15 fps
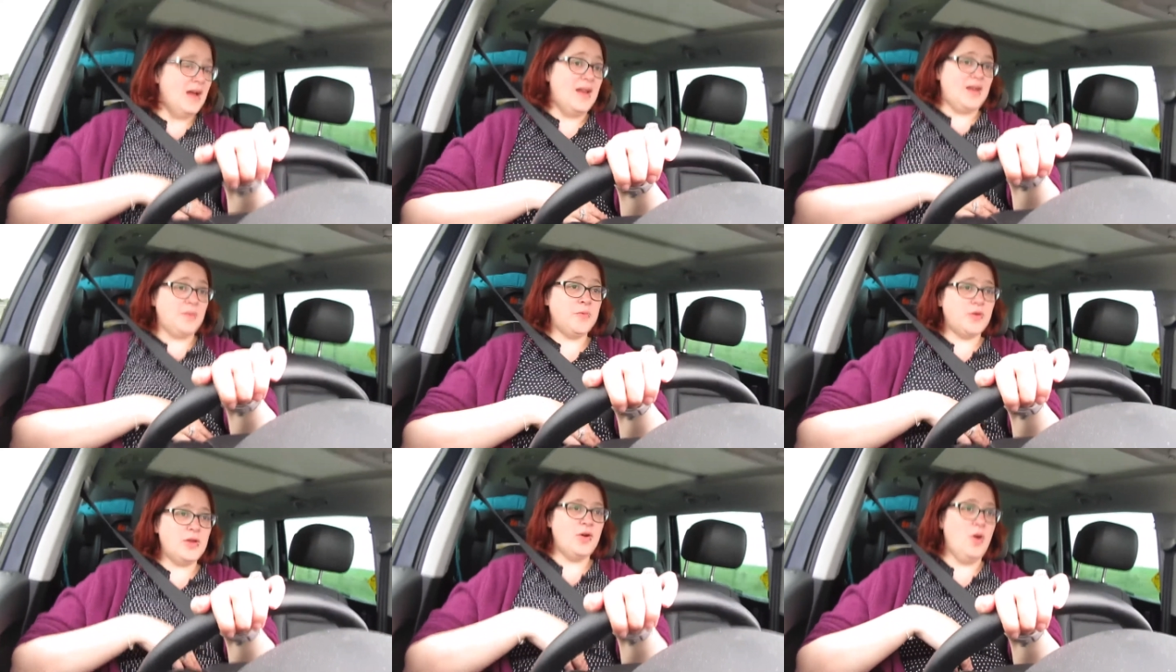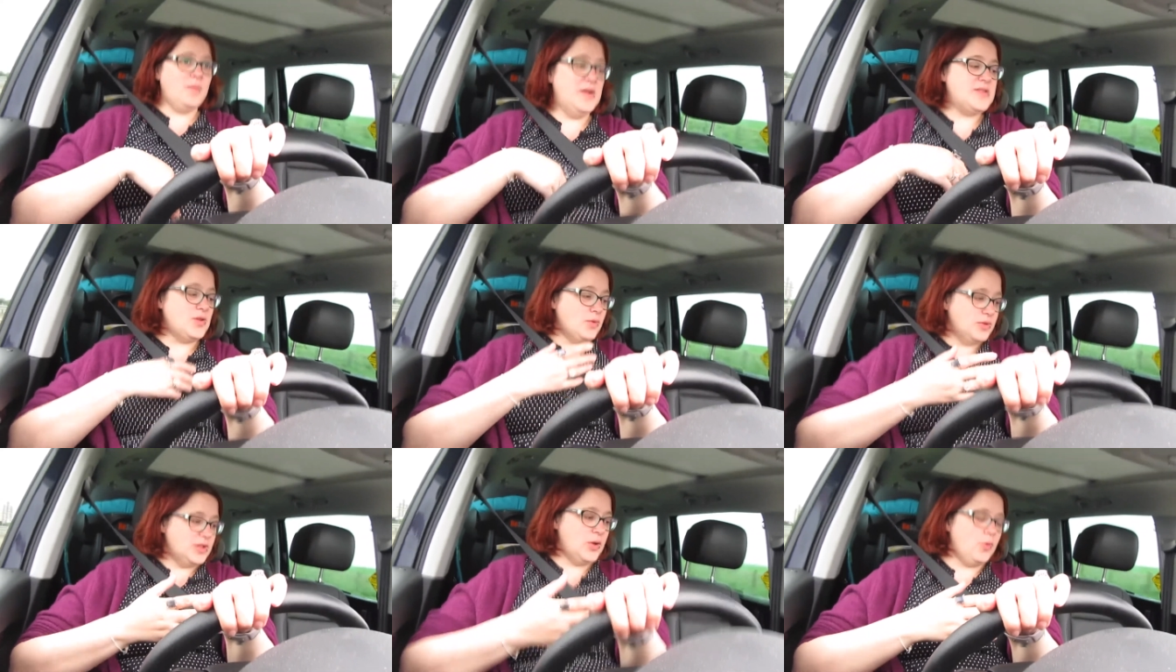And I'm going home, and it's
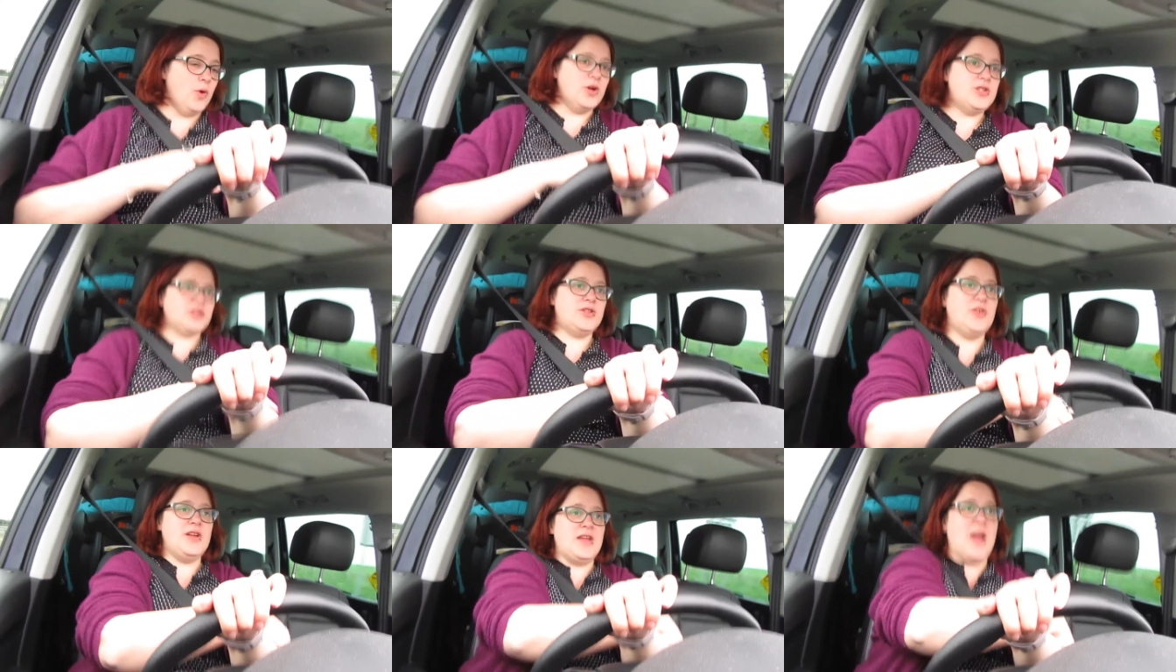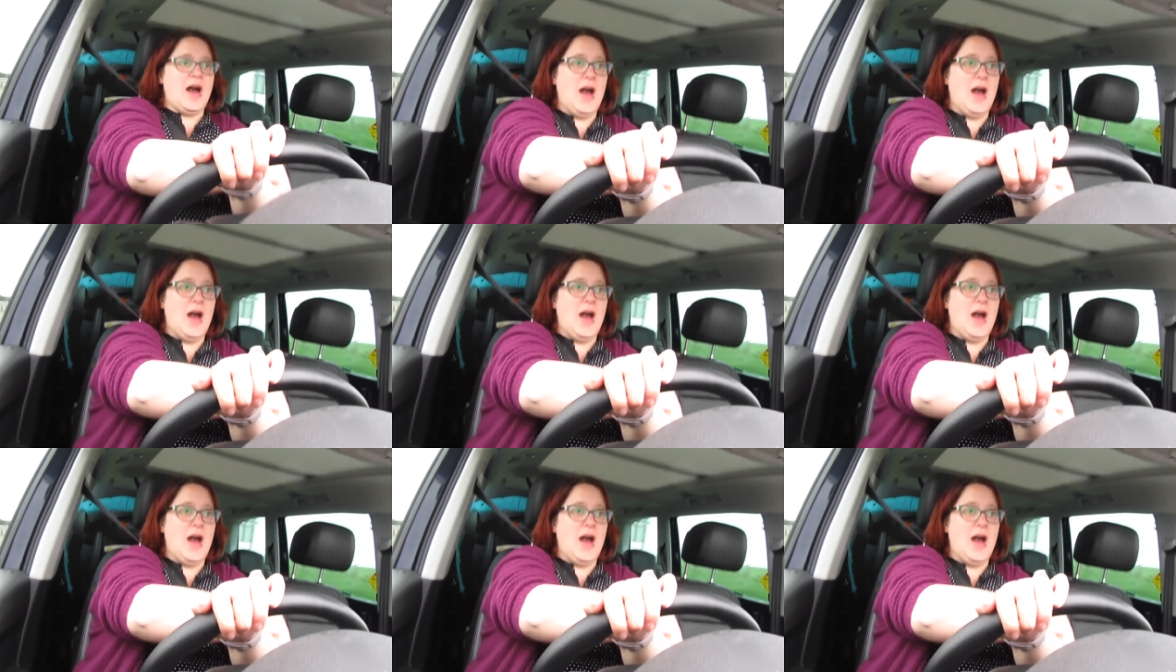only 2:45.